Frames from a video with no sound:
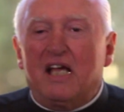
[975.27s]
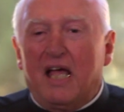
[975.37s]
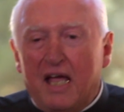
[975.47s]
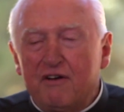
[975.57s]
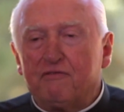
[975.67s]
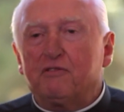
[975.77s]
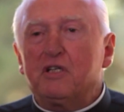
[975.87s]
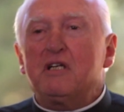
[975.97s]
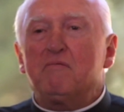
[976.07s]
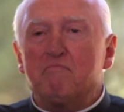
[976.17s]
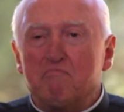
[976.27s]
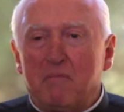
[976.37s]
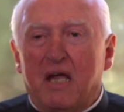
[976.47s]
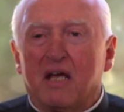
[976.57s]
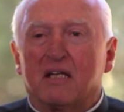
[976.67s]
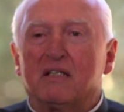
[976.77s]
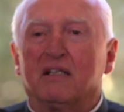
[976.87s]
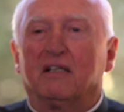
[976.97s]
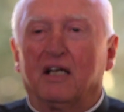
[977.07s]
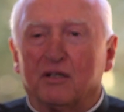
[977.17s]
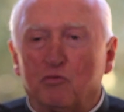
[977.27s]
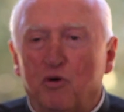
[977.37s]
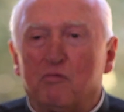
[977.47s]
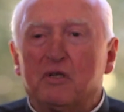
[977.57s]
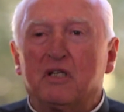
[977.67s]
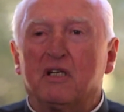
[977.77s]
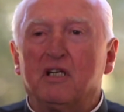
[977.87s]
Every man and woman